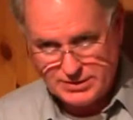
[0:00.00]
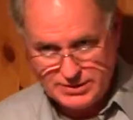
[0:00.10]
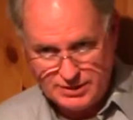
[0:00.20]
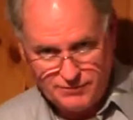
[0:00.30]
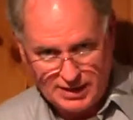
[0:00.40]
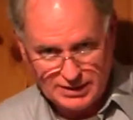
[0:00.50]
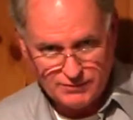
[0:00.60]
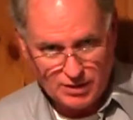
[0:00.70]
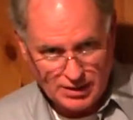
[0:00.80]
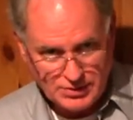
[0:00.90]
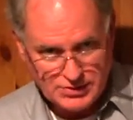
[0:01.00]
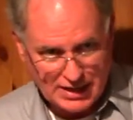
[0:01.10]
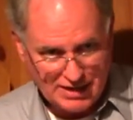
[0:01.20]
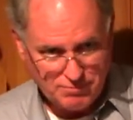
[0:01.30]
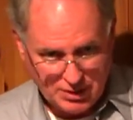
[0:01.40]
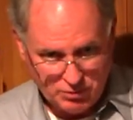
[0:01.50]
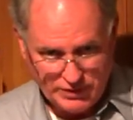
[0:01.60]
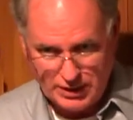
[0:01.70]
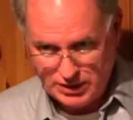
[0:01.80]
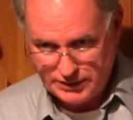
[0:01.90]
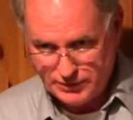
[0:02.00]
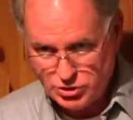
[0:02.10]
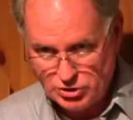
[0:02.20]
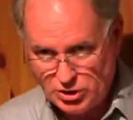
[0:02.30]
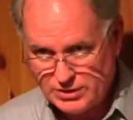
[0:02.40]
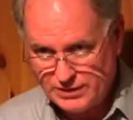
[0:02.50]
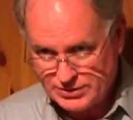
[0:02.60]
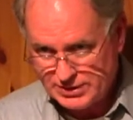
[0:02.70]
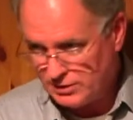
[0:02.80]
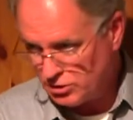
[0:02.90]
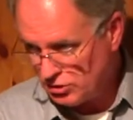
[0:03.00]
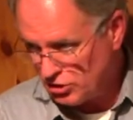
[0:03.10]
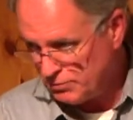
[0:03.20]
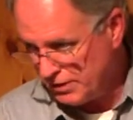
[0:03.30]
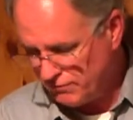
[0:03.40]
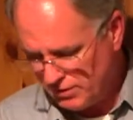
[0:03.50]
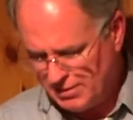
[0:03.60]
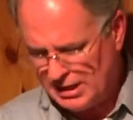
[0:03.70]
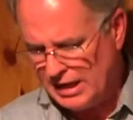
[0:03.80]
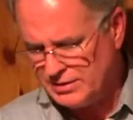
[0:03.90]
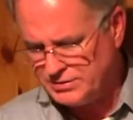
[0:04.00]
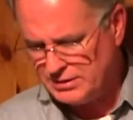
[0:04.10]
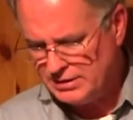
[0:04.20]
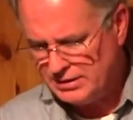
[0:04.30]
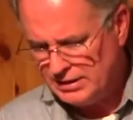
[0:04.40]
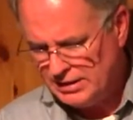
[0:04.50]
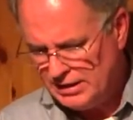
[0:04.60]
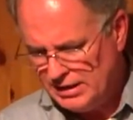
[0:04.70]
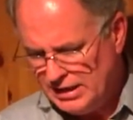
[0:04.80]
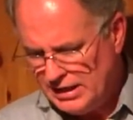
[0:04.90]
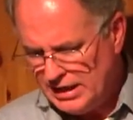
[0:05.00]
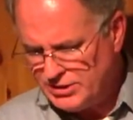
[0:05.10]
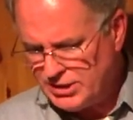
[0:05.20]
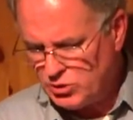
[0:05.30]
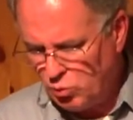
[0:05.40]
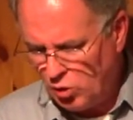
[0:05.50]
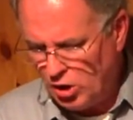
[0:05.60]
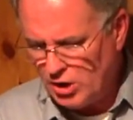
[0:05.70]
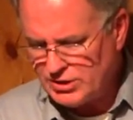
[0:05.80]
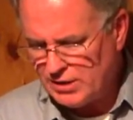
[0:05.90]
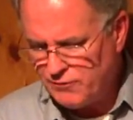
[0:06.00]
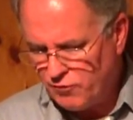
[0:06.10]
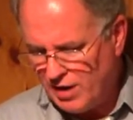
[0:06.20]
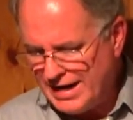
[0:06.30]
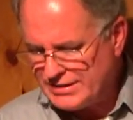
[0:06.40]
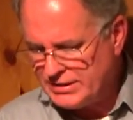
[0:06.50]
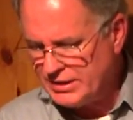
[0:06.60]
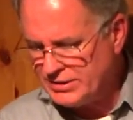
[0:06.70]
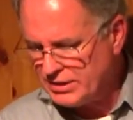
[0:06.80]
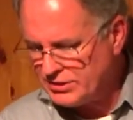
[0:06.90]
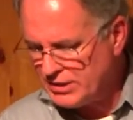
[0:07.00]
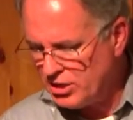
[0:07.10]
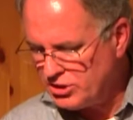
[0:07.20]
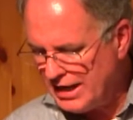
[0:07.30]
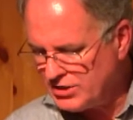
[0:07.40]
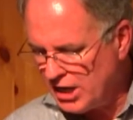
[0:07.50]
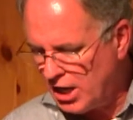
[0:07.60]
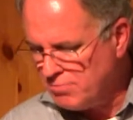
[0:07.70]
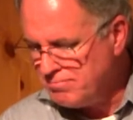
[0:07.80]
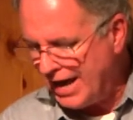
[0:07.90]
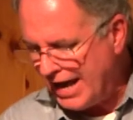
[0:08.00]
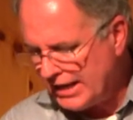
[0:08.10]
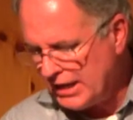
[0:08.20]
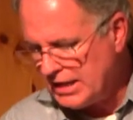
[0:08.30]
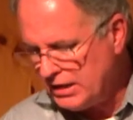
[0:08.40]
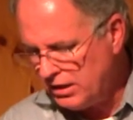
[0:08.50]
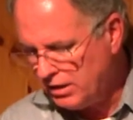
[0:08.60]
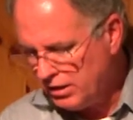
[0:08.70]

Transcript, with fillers: is the effect of unsaved men when they look at the church and they see the church being feminized. He said, words and phrases such as unmanly,